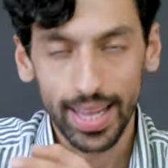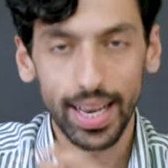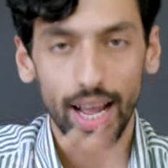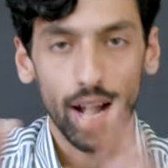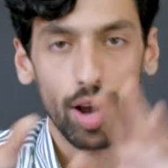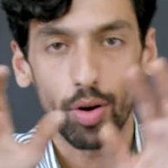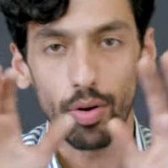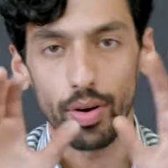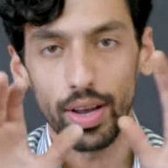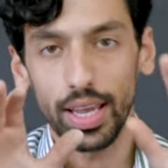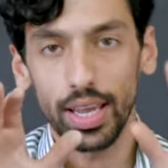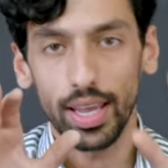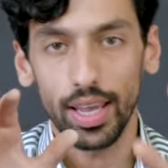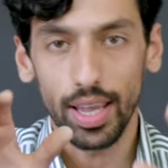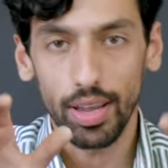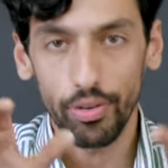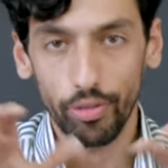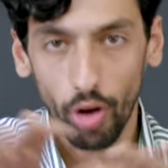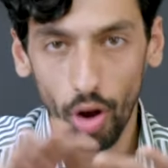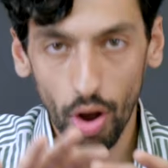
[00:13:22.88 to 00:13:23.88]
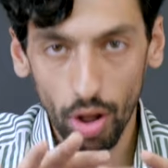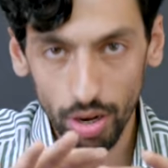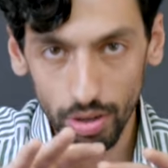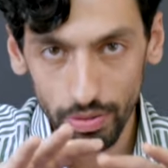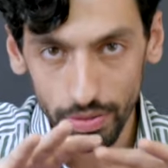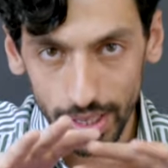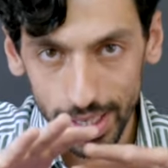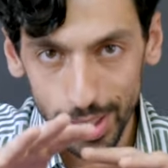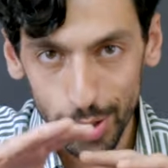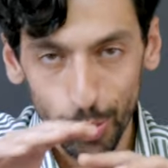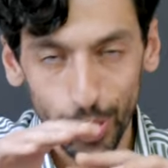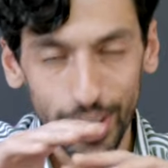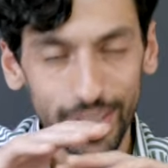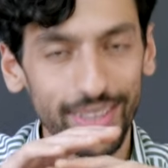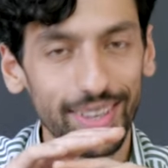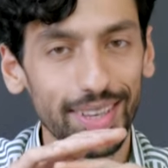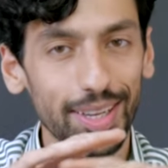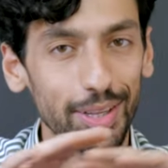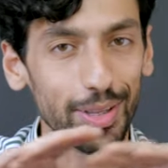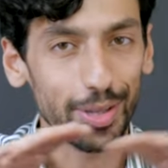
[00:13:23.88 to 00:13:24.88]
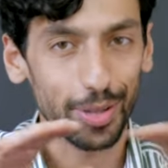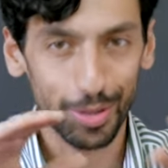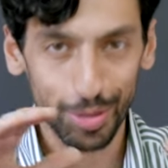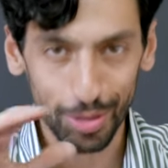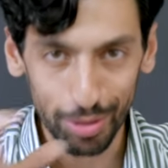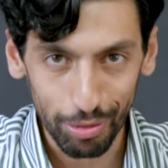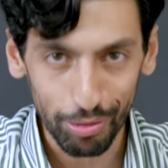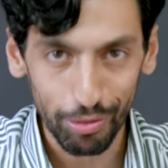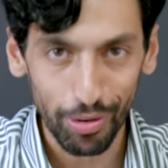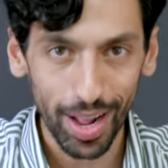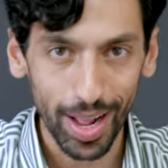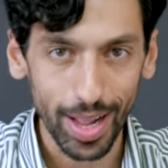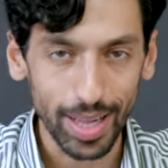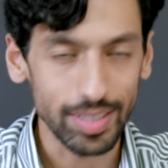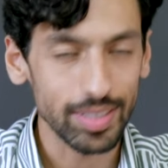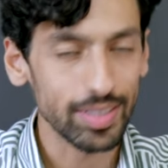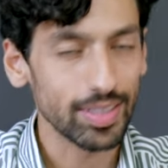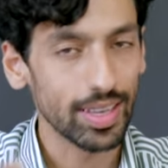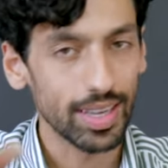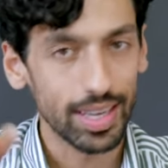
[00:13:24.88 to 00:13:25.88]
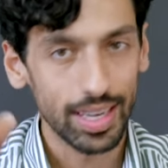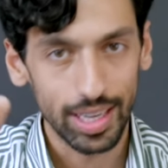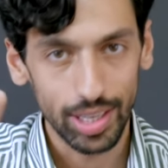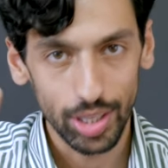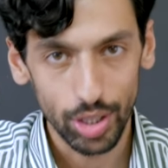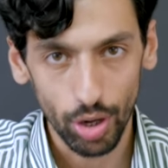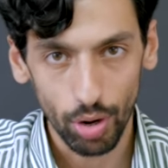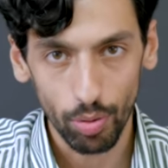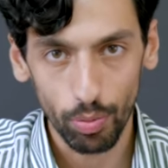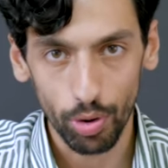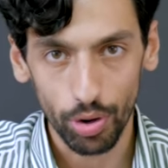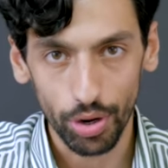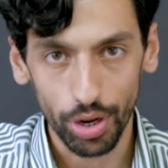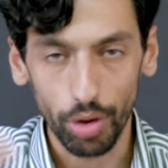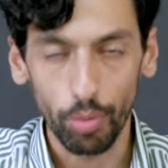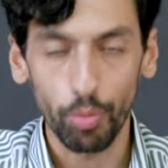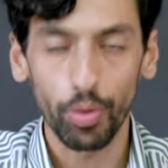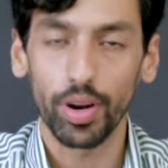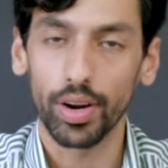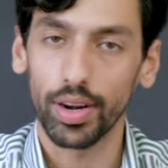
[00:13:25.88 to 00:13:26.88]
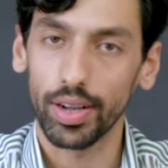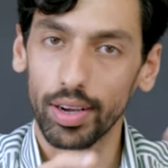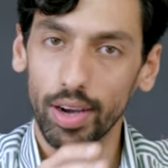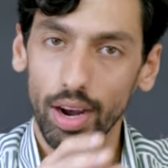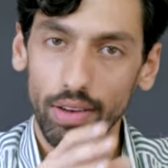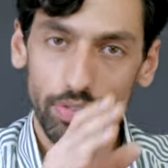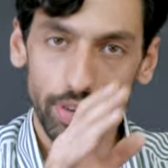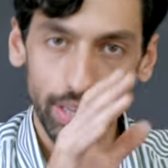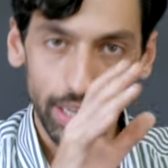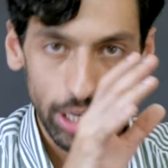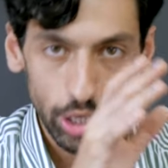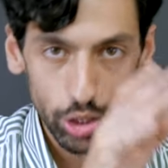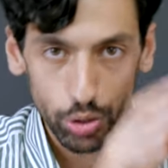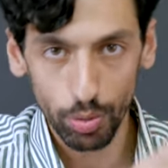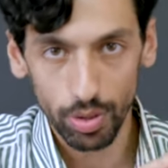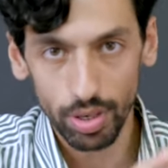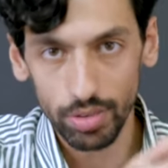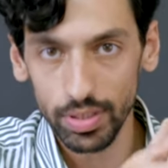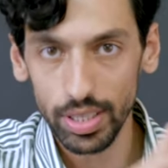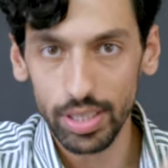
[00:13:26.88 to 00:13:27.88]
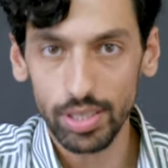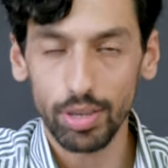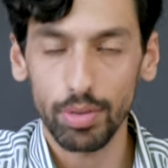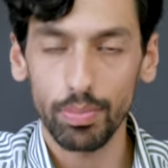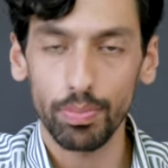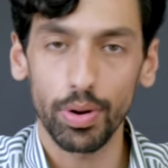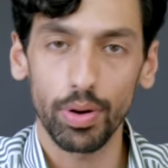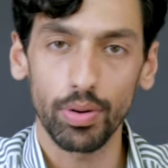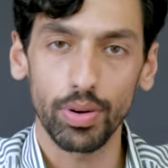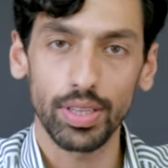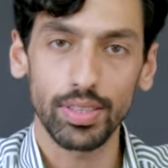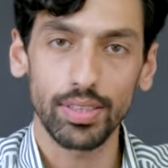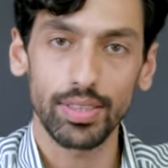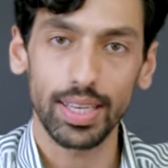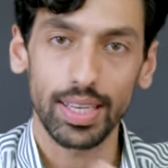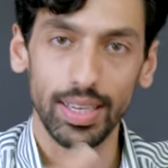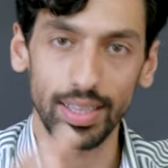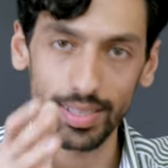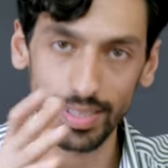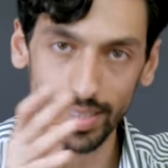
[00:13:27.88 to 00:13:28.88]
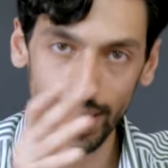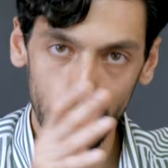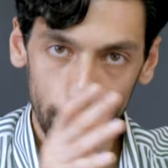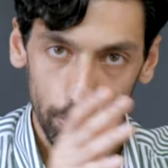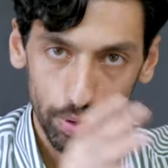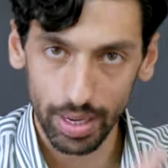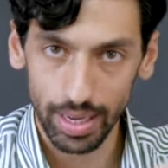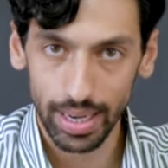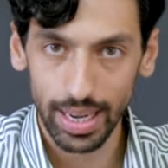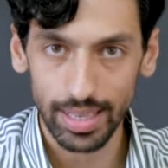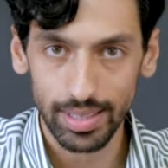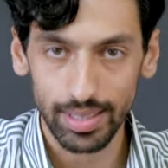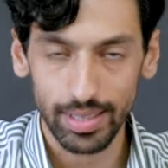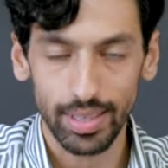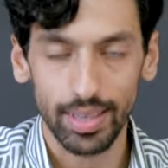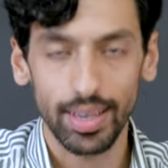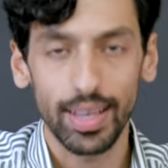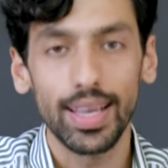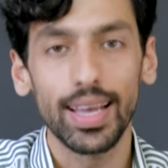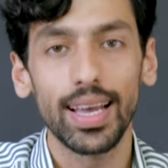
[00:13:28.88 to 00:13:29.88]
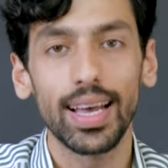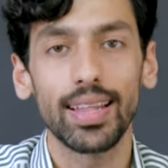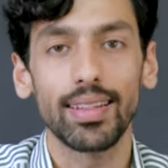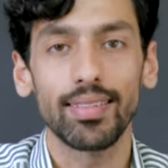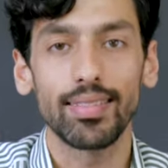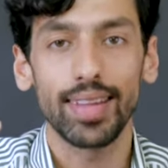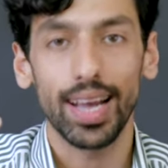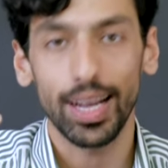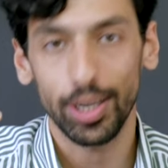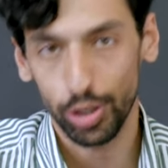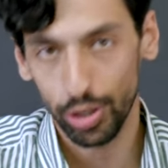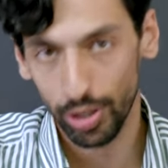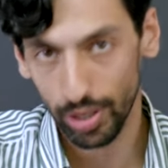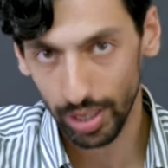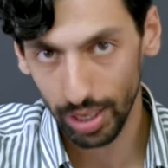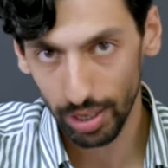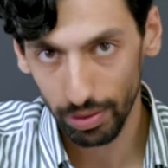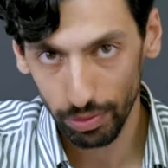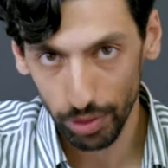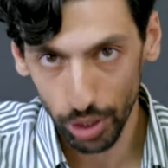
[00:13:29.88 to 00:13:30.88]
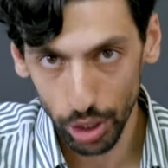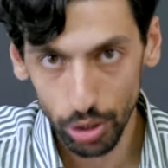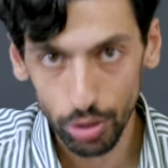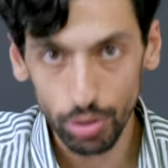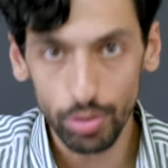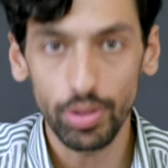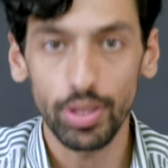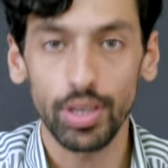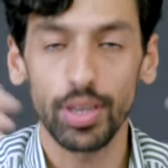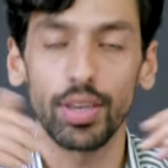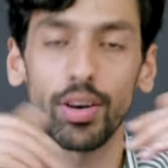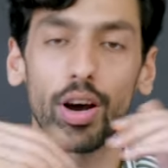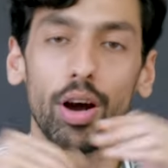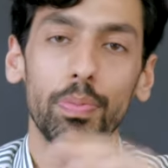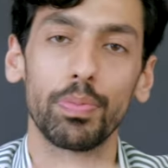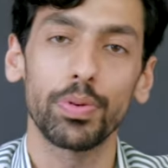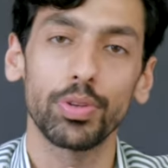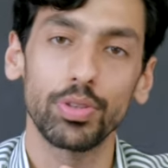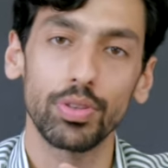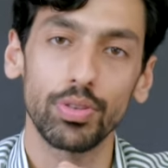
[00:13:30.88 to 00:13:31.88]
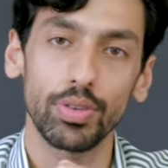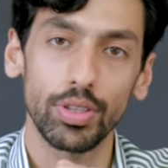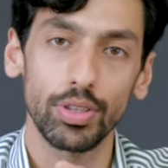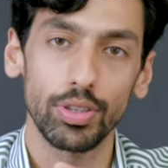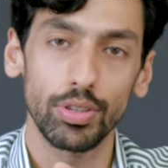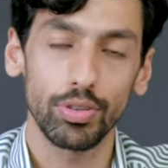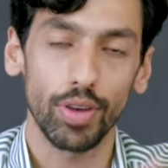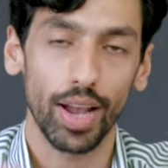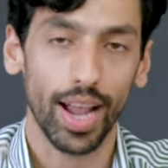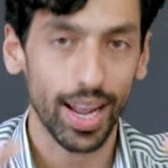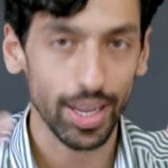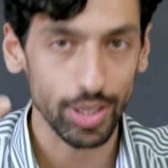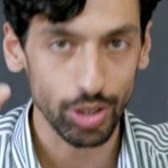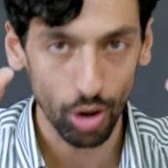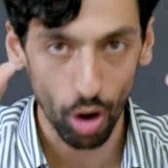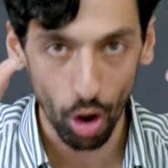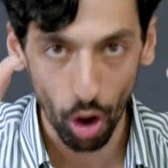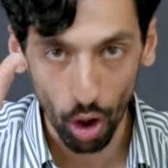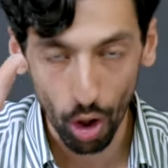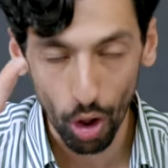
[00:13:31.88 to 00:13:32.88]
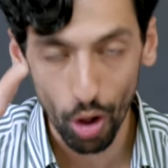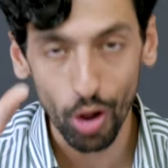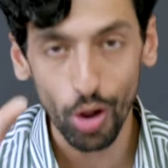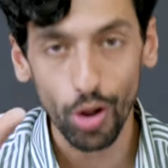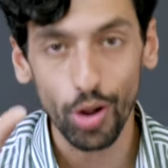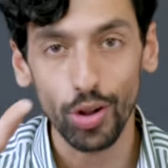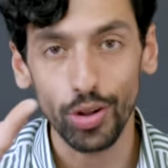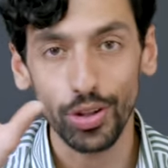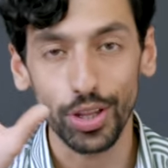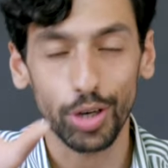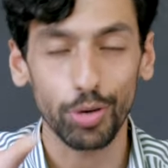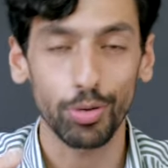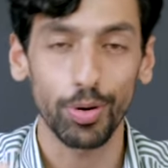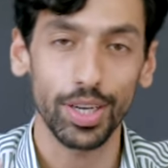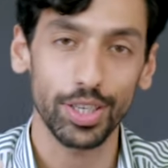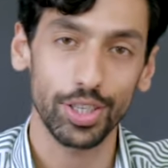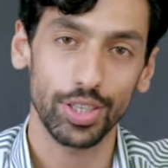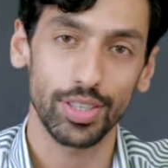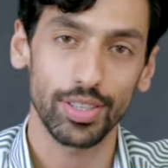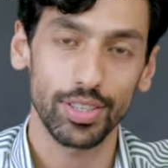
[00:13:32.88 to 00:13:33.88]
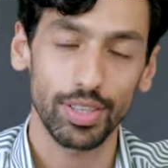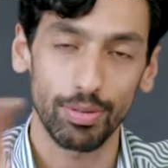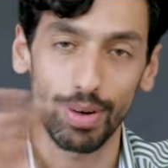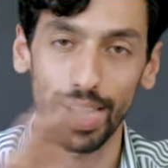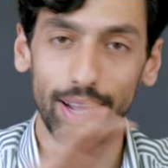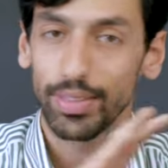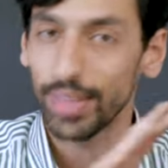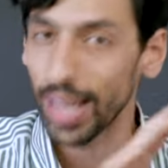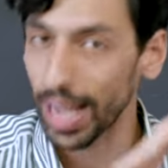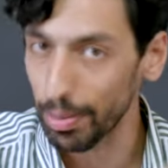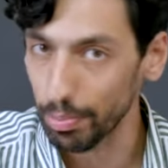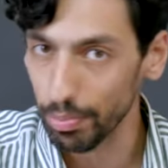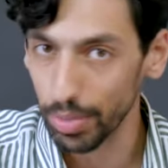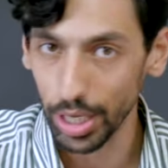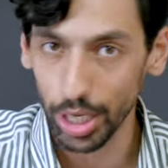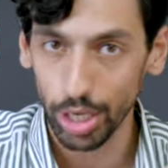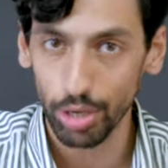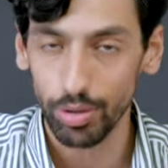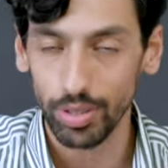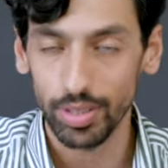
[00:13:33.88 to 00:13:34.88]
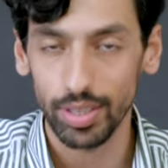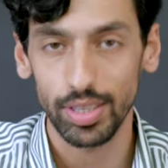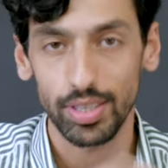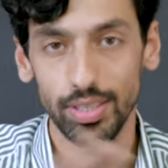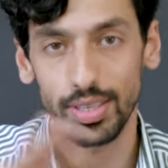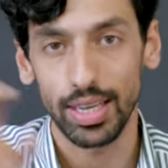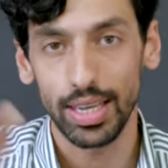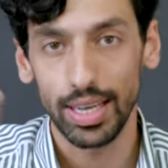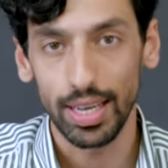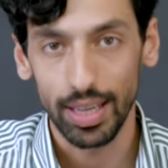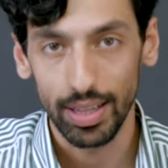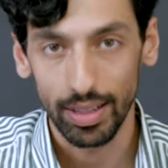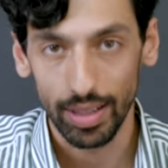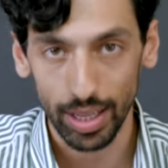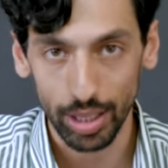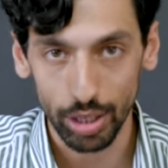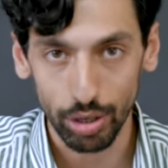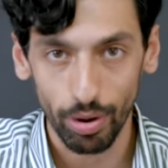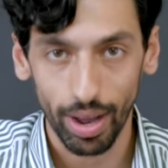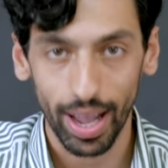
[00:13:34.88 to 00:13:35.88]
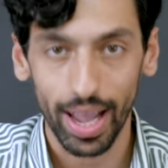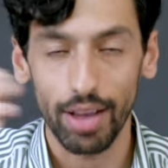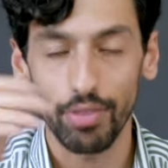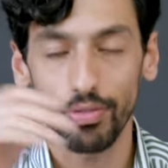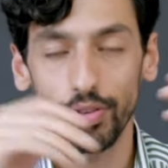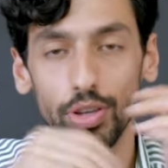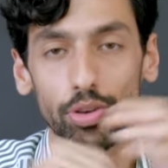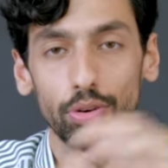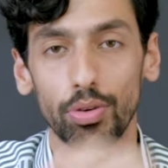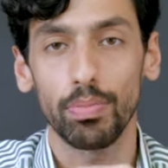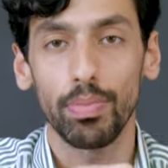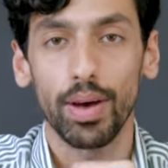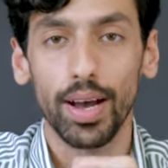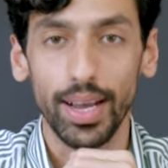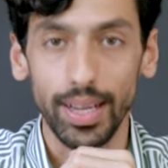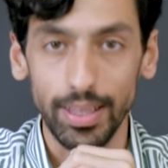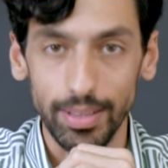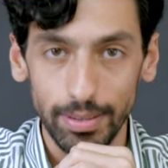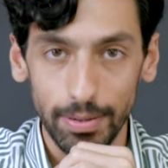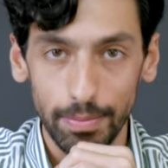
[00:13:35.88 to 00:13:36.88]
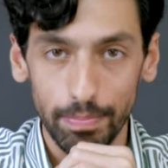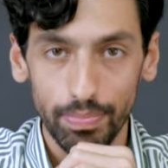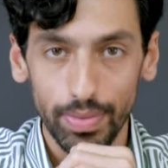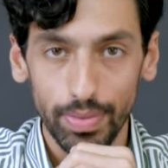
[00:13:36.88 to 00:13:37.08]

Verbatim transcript: Now, if all of this went a little too fast, don't worry, we're going to cover each one of these components in a separate lesson, and that should give you the opportunity to ask all the questions around the ambiguities that you have in your mind.